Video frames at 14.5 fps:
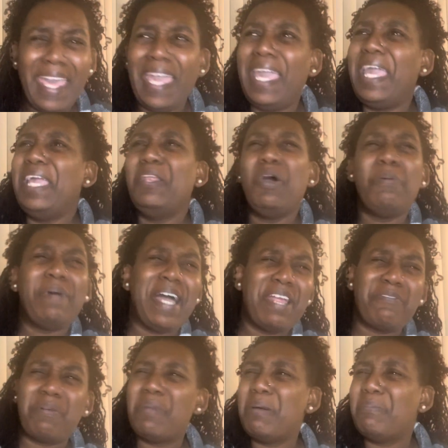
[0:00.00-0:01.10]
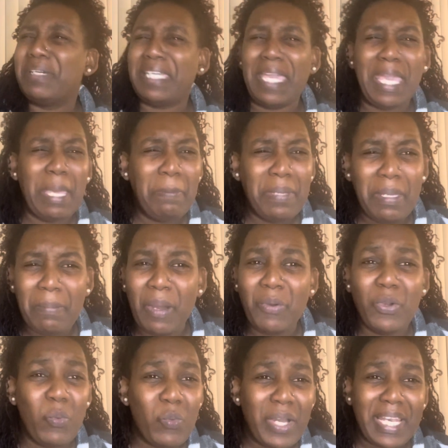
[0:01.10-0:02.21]
Ain't nobody remember Gabby about
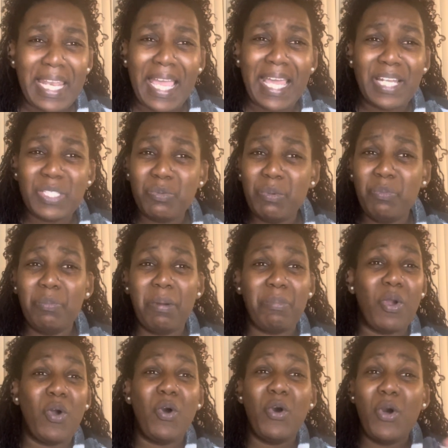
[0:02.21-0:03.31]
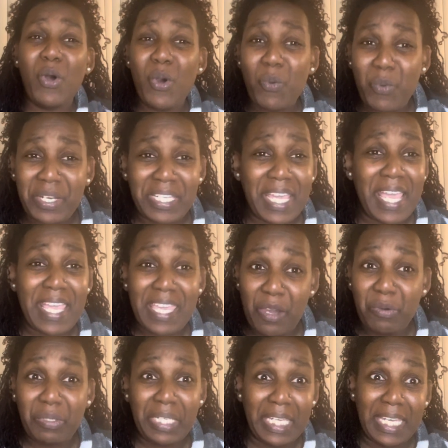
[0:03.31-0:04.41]
no one-liners. We remember all what
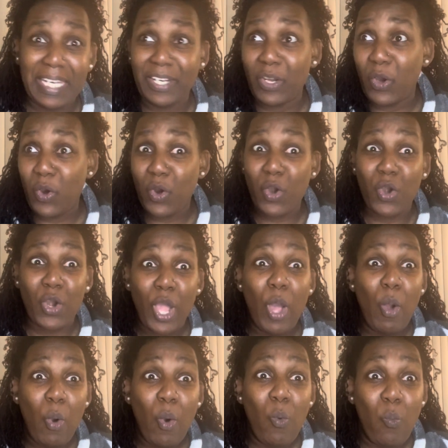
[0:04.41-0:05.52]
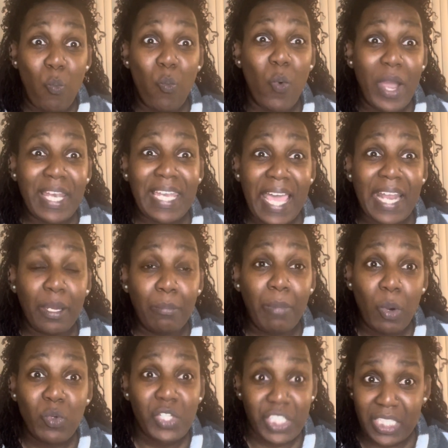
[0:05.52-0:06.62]
Danielle did and all her one-liner
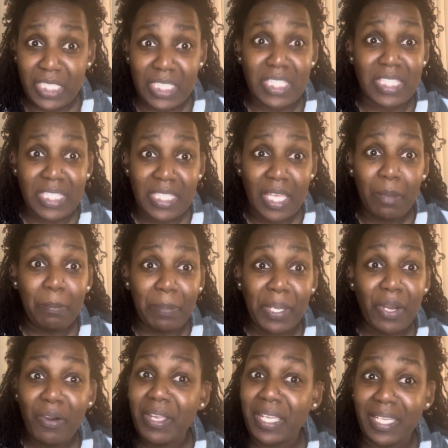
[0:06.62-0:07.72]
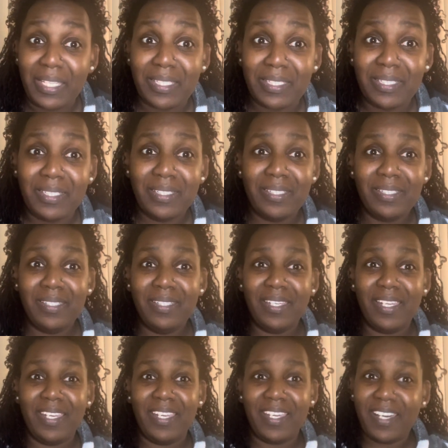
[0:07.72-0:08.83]
emotions, period.
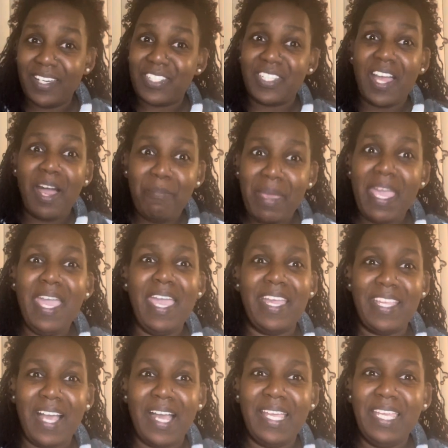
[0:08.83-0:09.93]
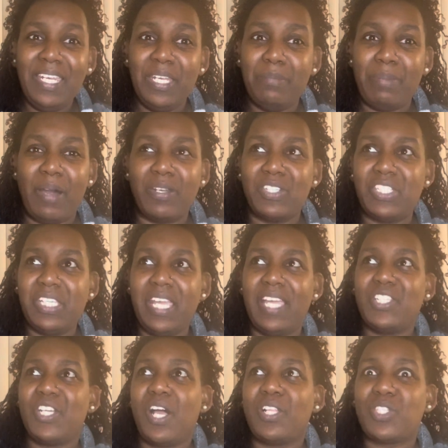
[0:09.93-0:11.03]
Because y'all mad. Y'all heated about it. She
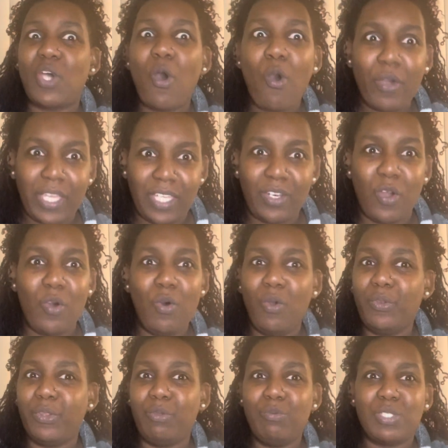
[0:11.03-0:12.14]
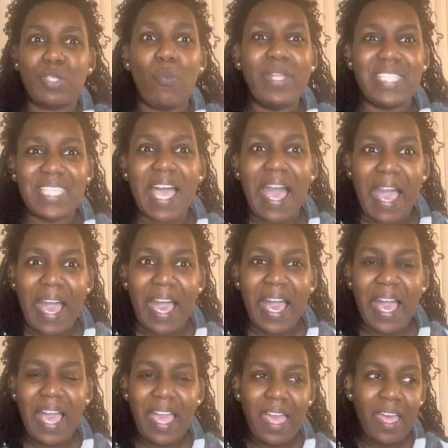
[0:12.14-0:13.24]
had y'all talking all through
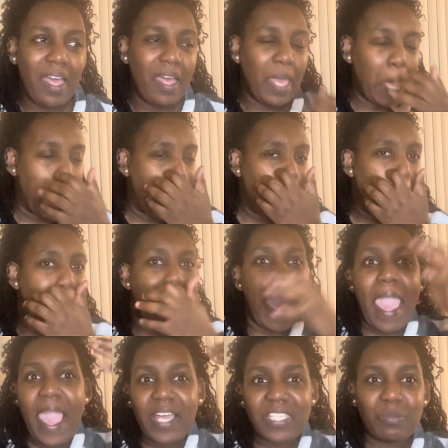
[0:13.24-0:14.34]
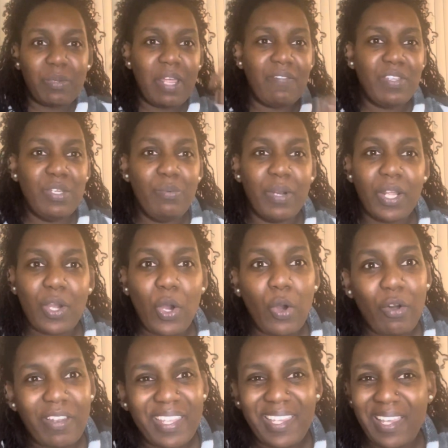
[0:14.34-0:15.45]
Twitter and X, whatever you want to
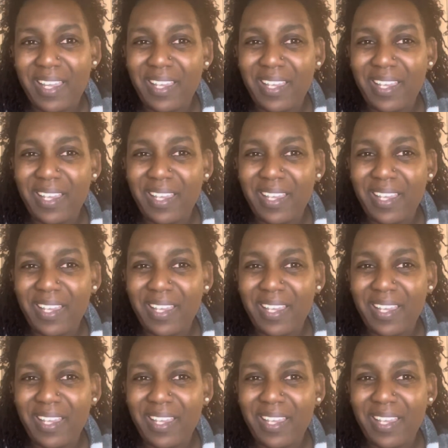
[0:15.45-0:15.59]
call it.